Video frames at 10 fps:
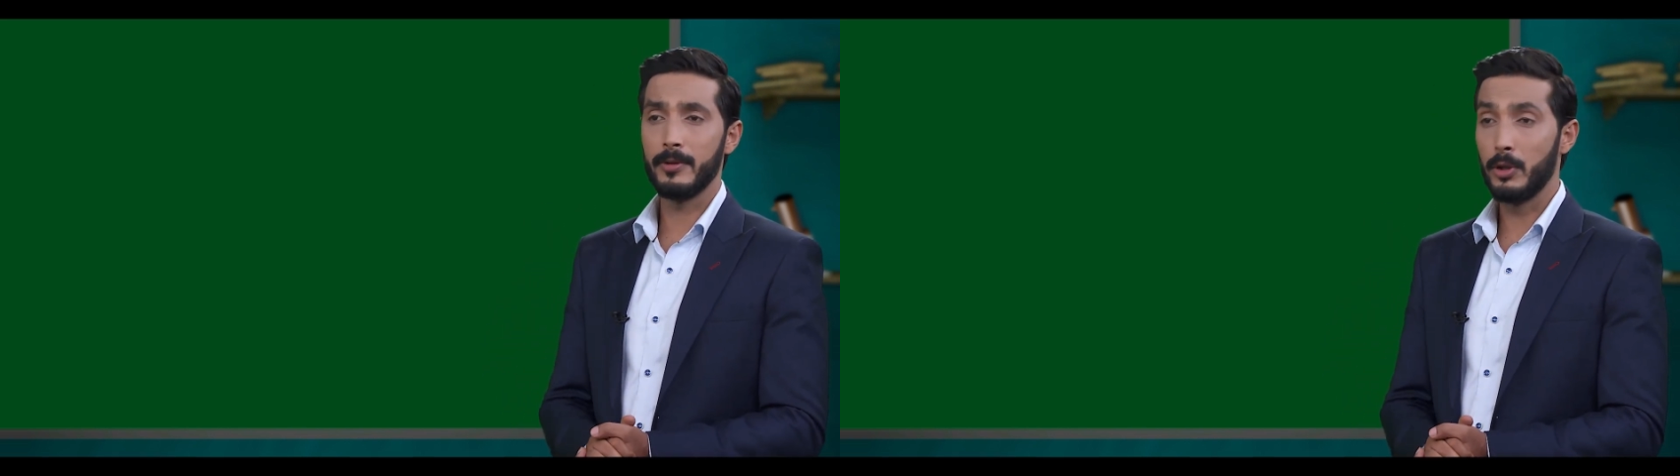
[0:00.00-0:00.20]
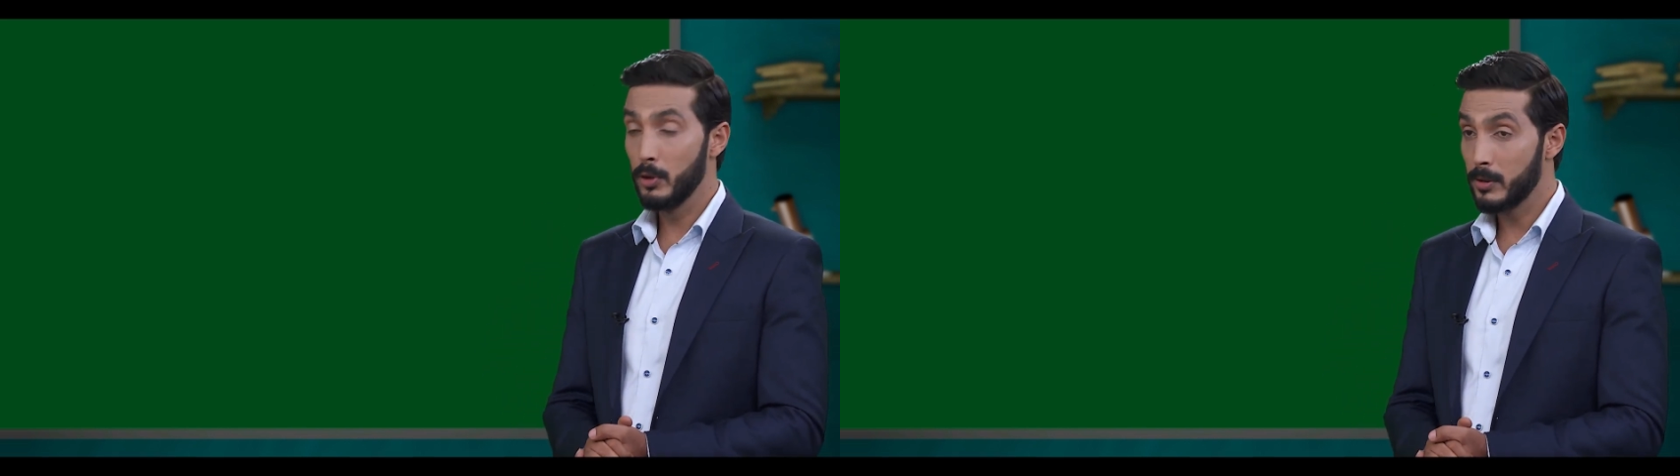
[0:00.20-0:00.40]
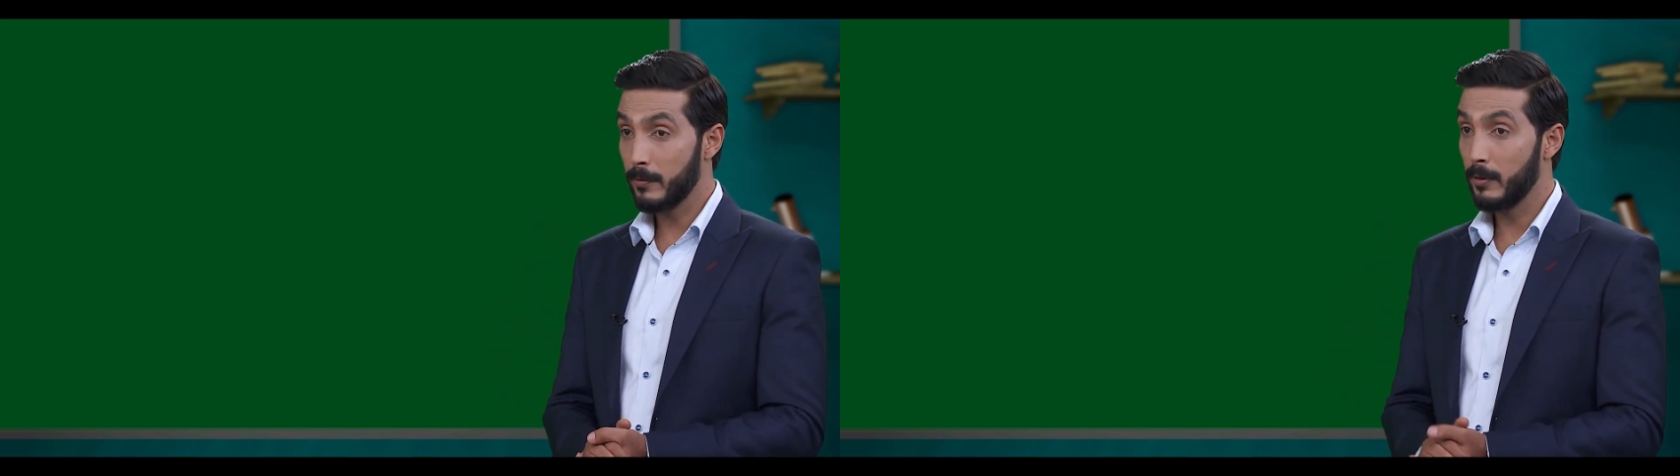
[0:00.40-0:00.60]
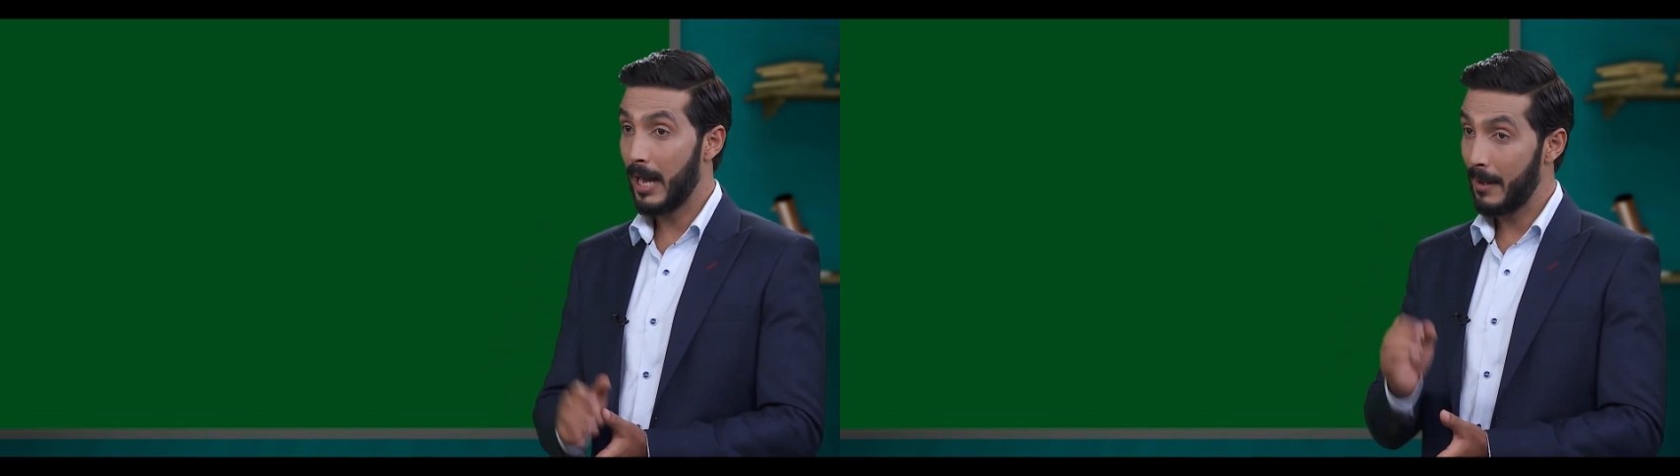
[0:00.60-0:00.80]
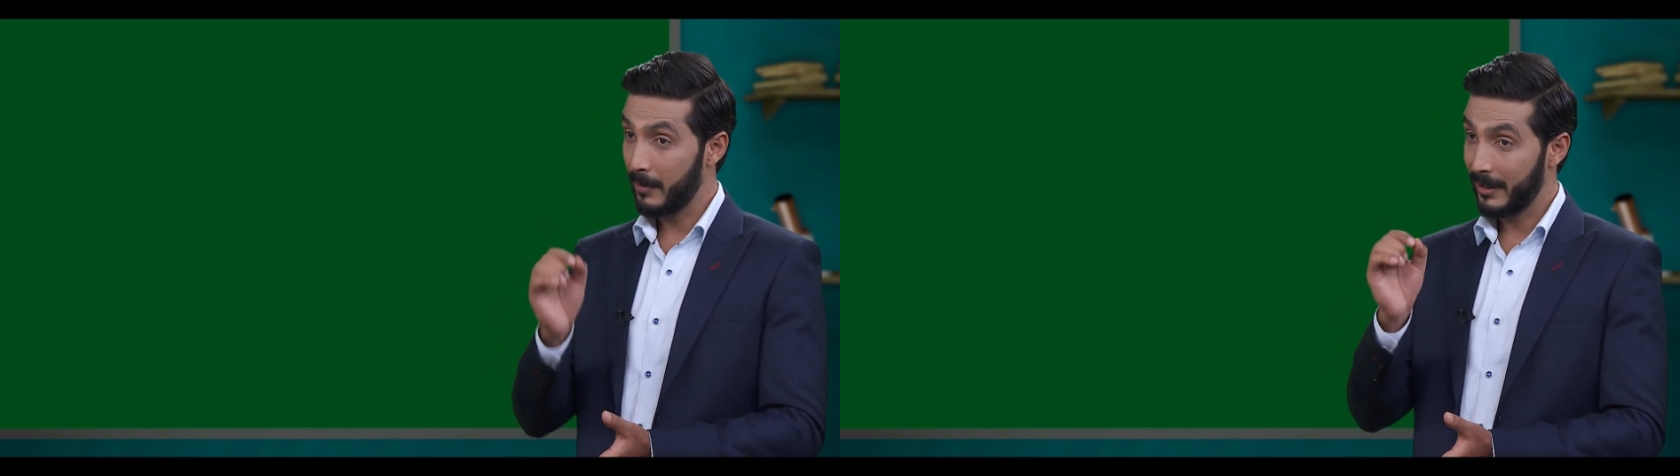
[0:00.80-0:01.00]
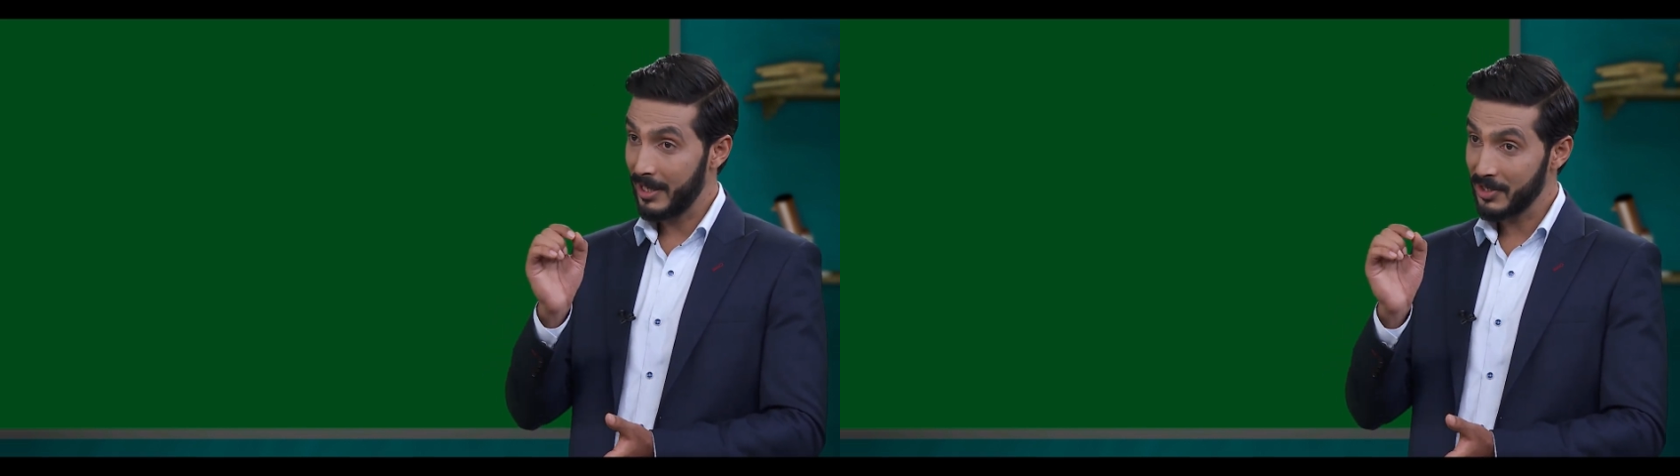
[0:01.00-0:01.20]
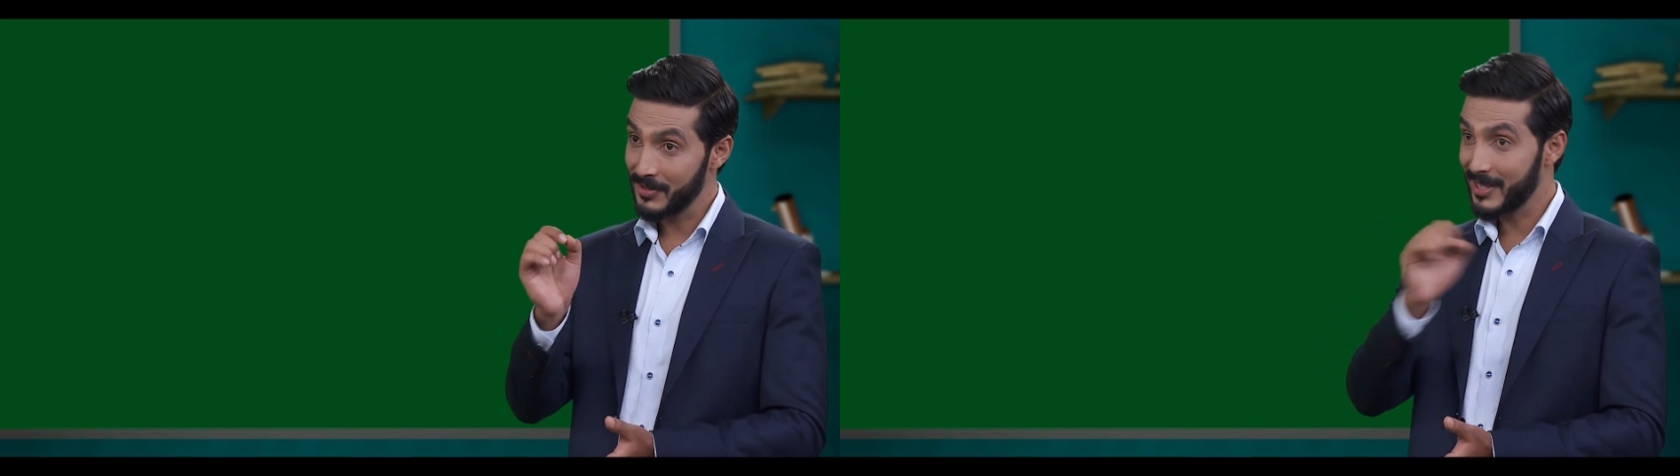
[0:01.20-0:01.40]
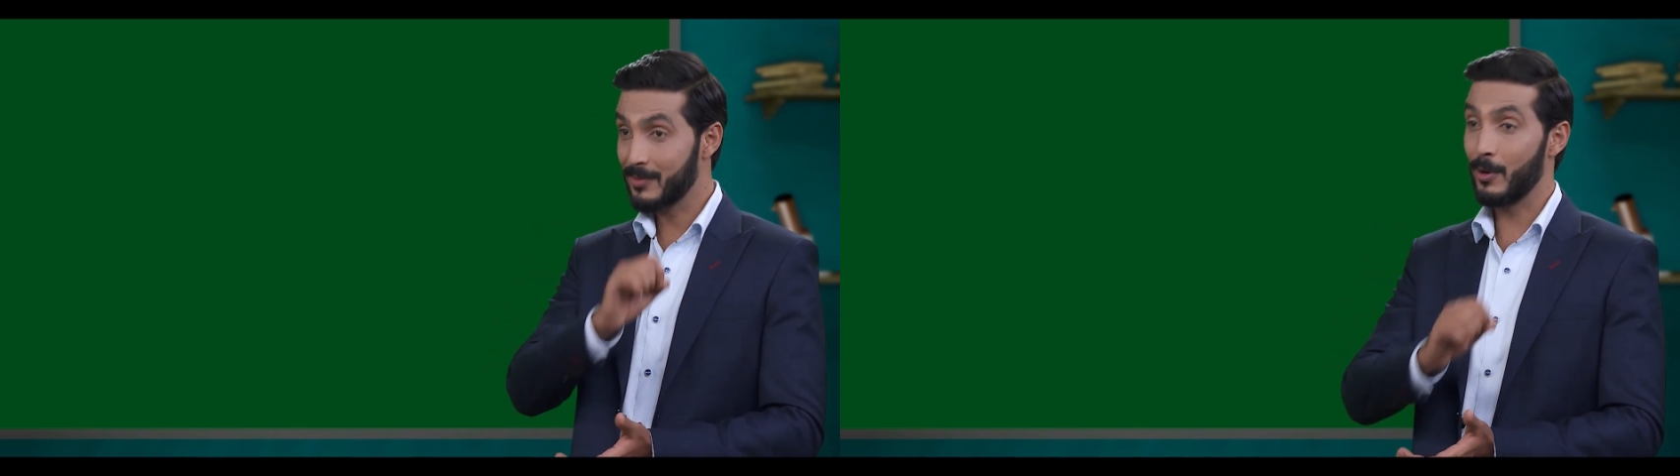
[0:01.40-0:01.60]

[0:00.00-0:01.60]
useful applications as